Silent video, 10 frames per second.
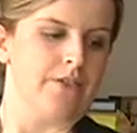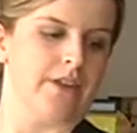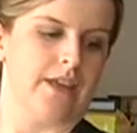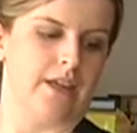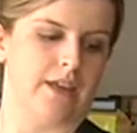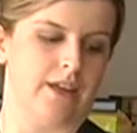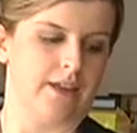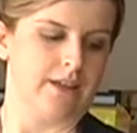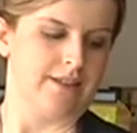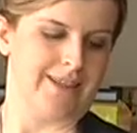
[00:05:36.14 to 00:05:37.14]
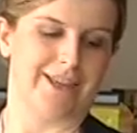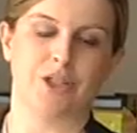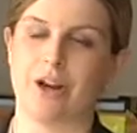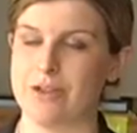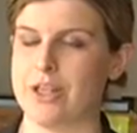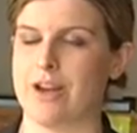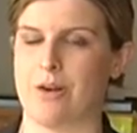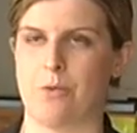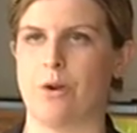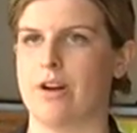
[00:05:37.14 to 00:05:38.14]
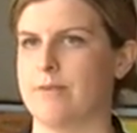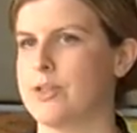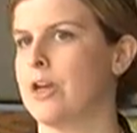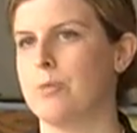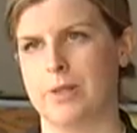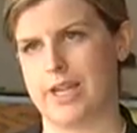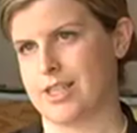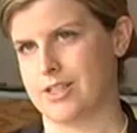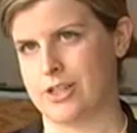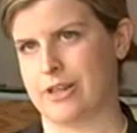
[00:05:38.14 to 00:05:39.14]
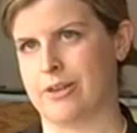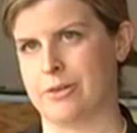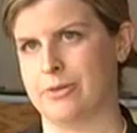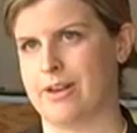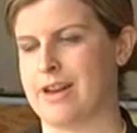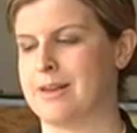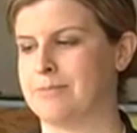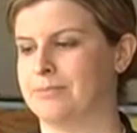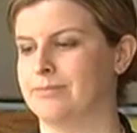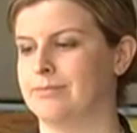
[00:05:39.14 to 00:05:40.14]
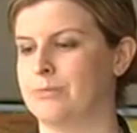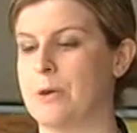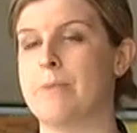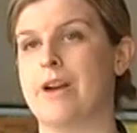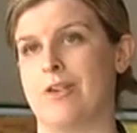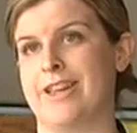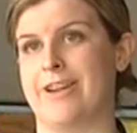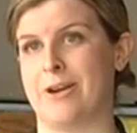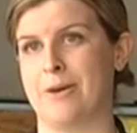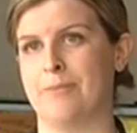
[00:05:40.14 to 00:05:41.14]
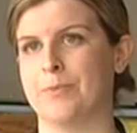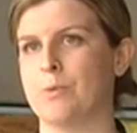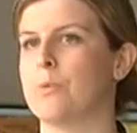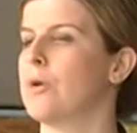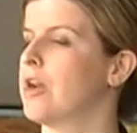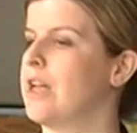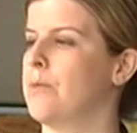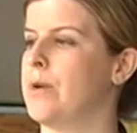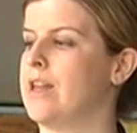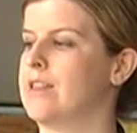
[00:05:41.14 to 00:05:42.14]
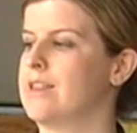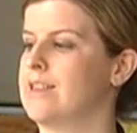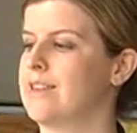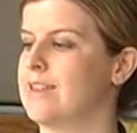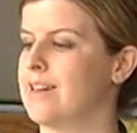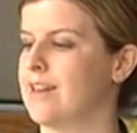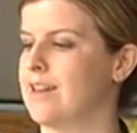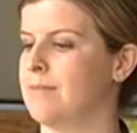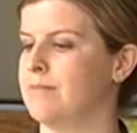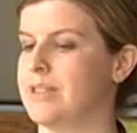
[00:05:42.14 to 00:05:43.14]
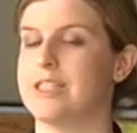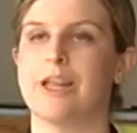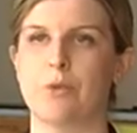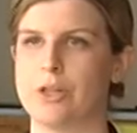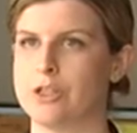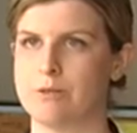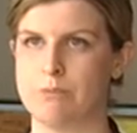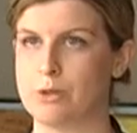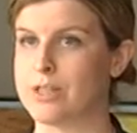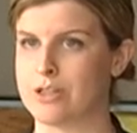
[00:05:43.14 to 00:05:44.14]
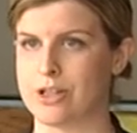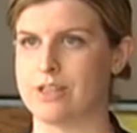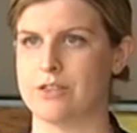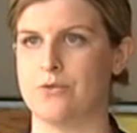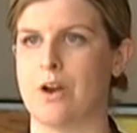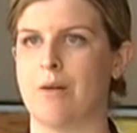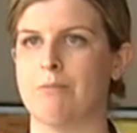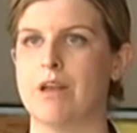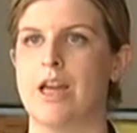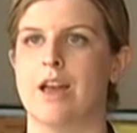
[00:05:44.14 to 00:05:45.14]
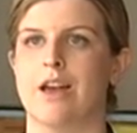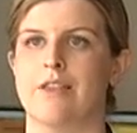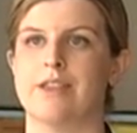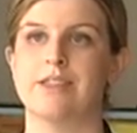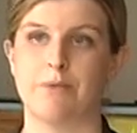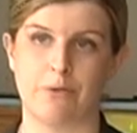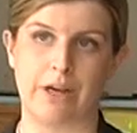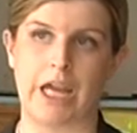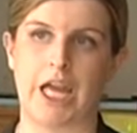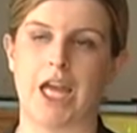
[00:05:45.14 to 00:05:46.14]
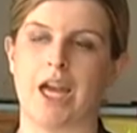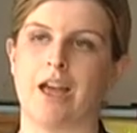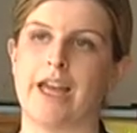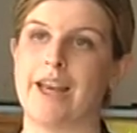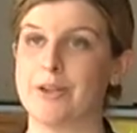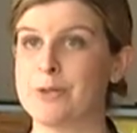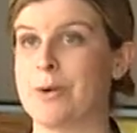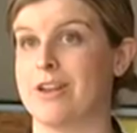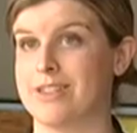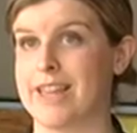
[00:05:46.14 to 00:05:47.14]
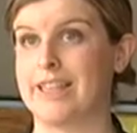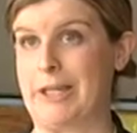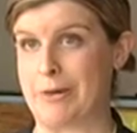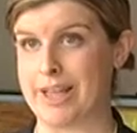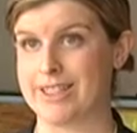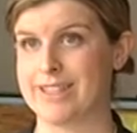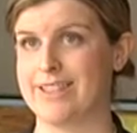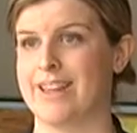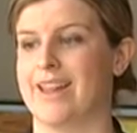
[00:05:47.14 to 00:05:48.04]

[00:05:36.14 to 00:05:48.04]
The concerto, we're so pleased to premiere here, working with distinguished musicians from the symphony and elsewhere in St. Louis.